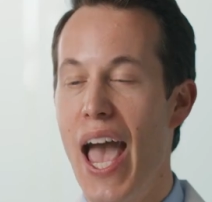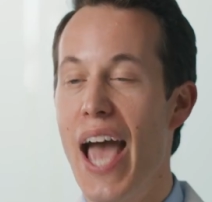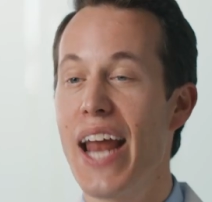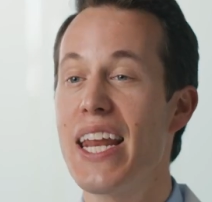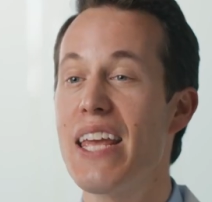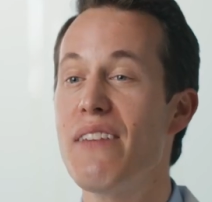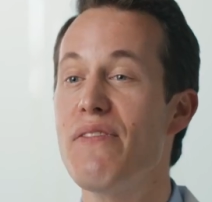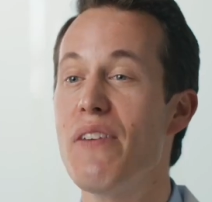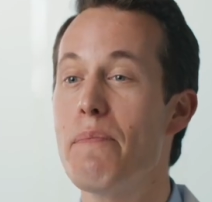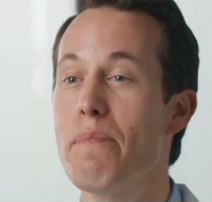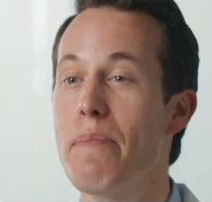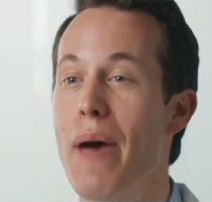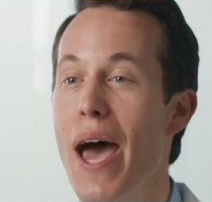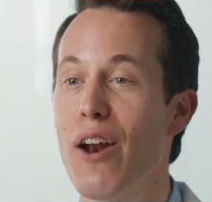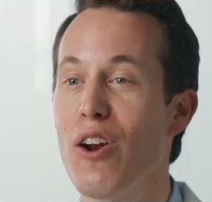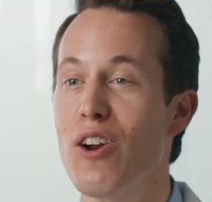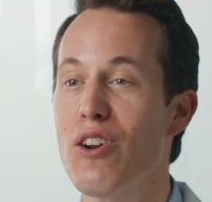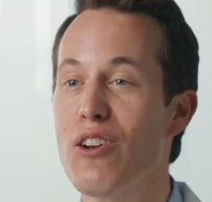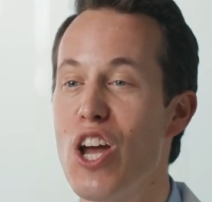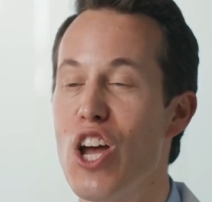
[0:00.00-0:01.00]
And even
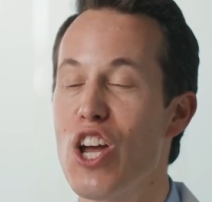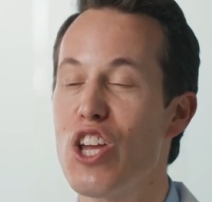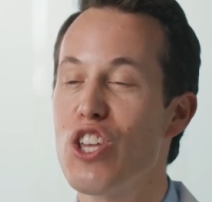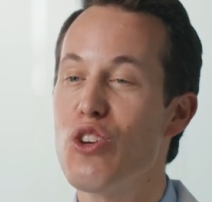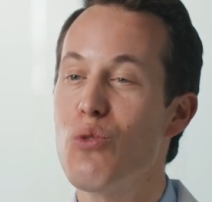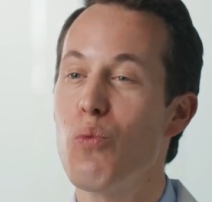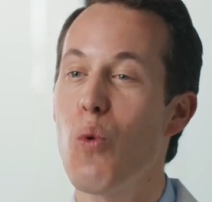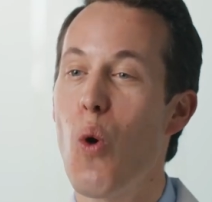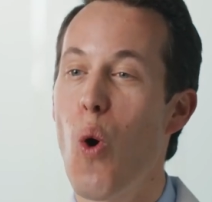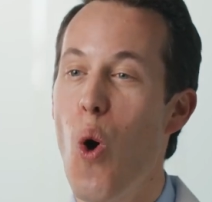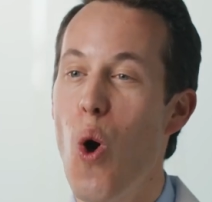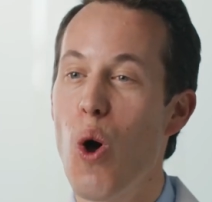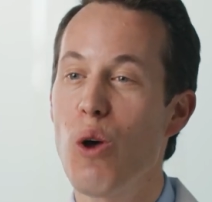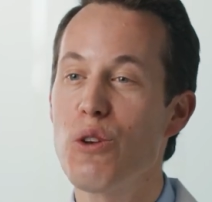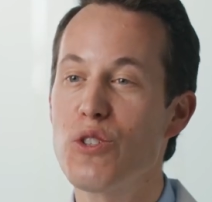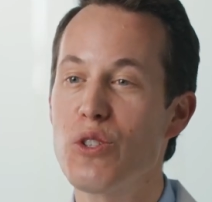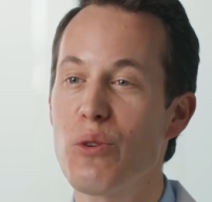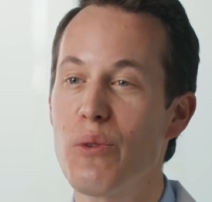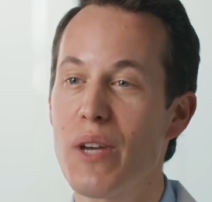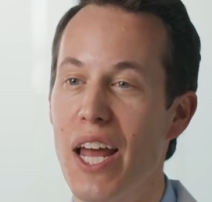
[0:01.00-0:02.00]
better, you will
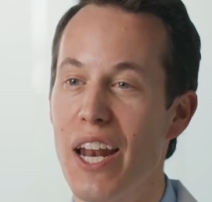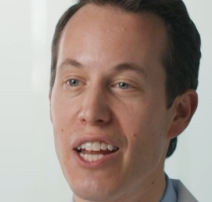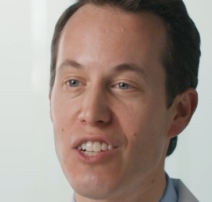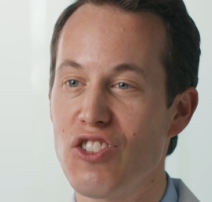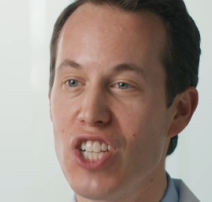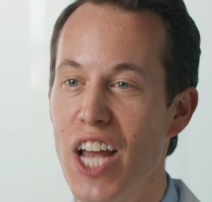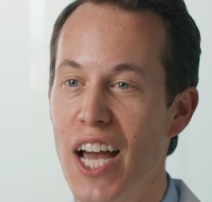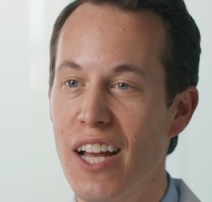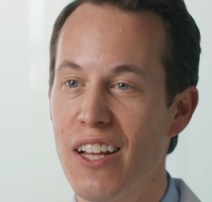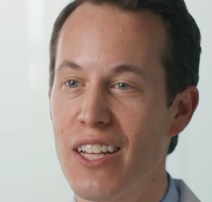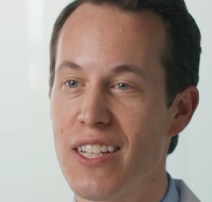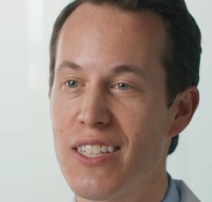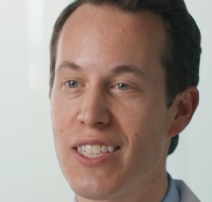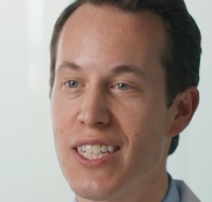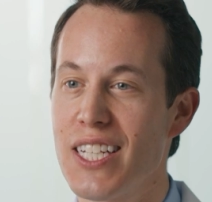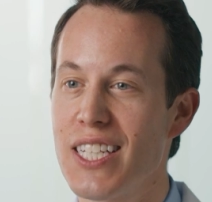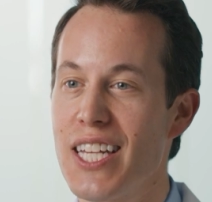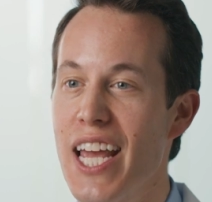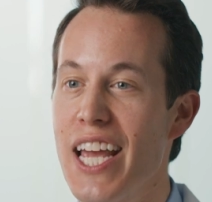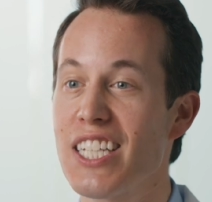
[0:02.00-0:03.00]
also get a checklist
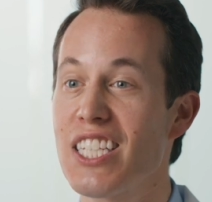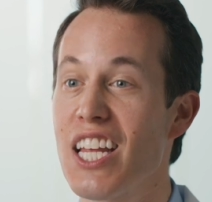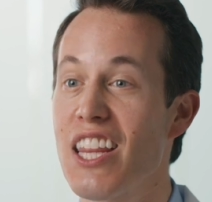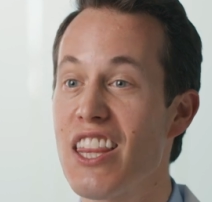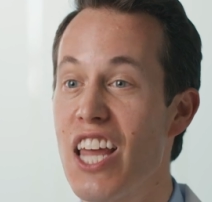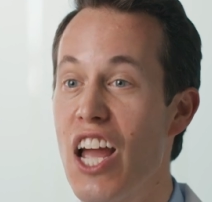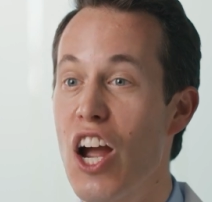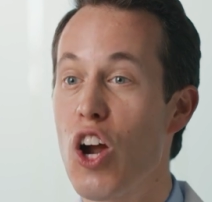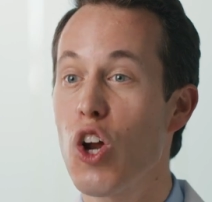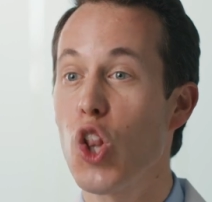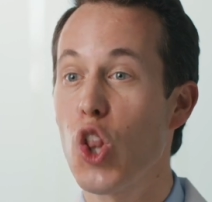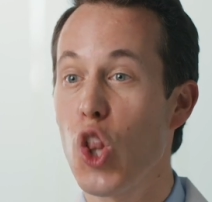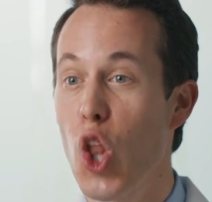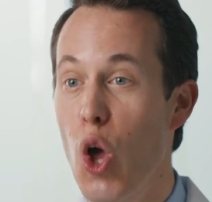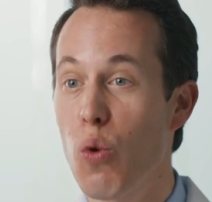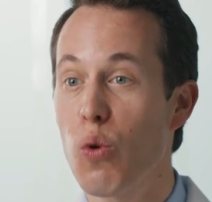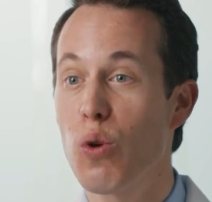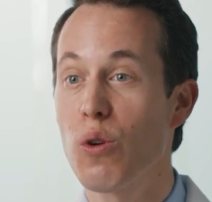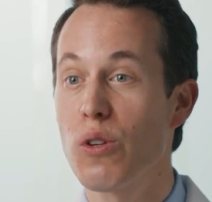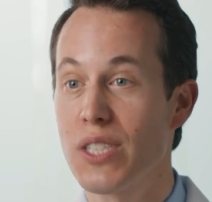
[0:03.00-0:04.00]
to take to their
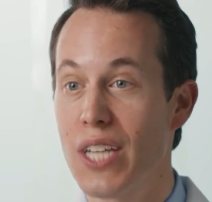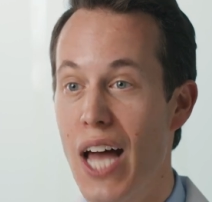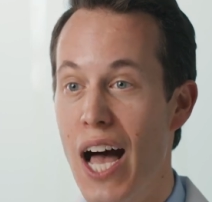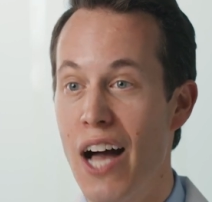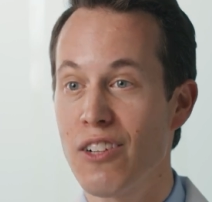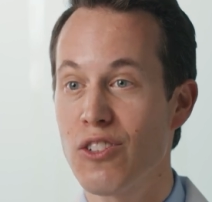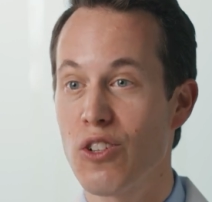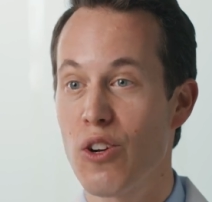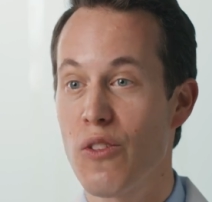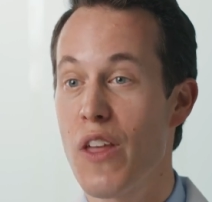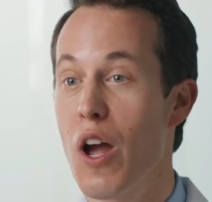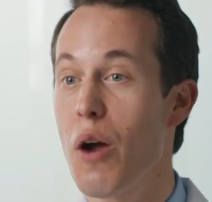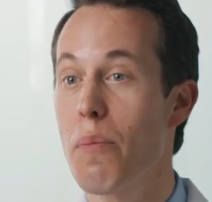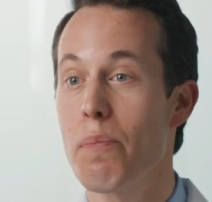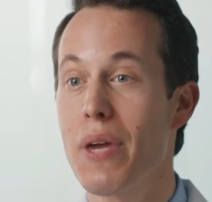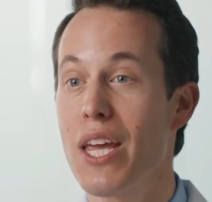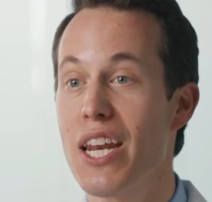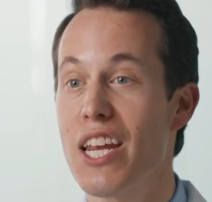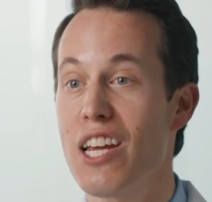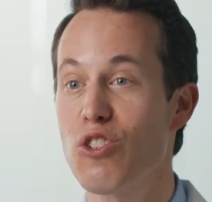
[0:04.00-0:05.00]
local doctor, their
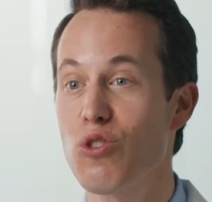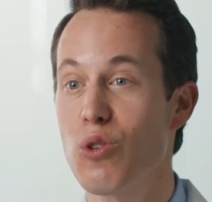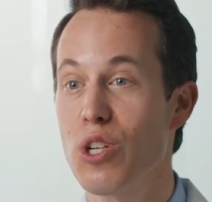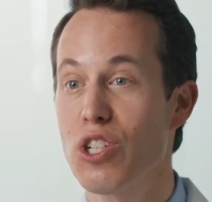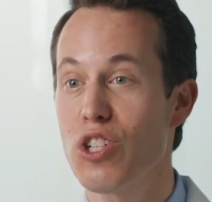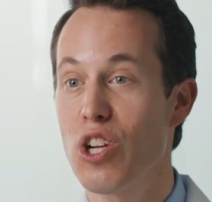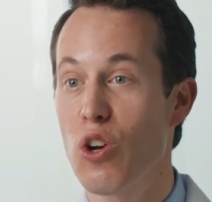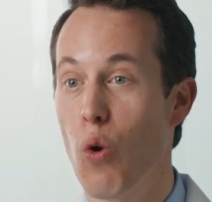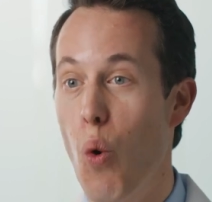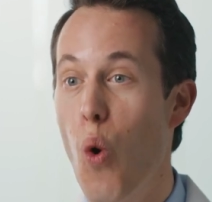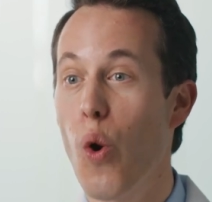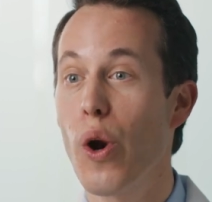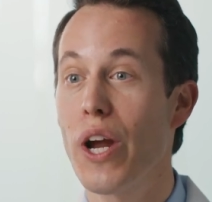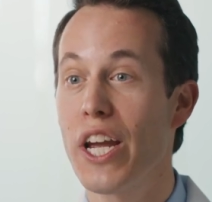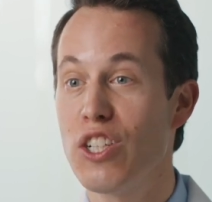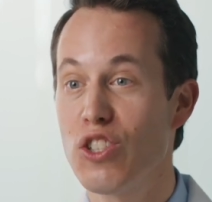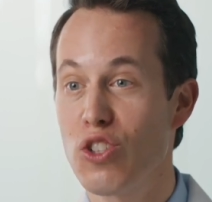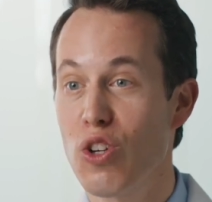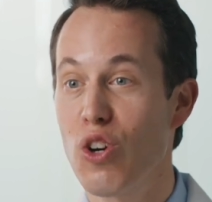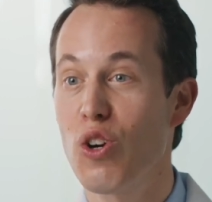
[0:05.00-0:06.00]
pediatrician or
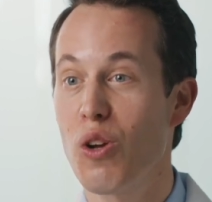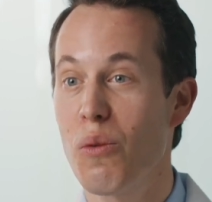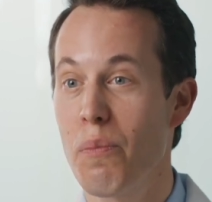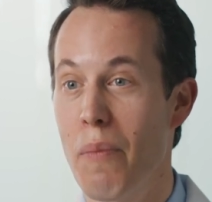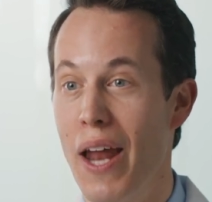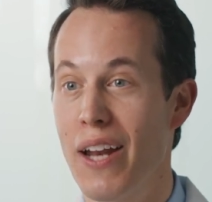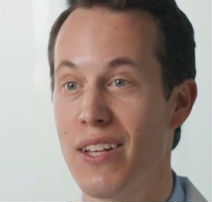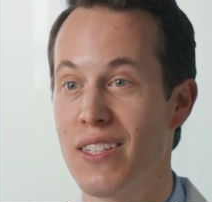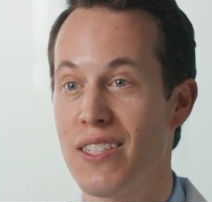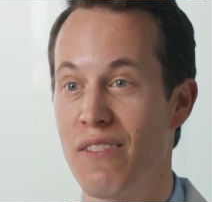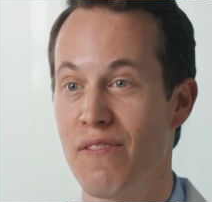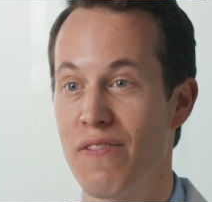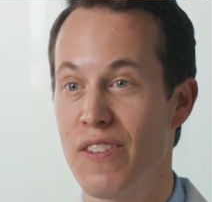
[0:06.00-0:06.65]
internal medicine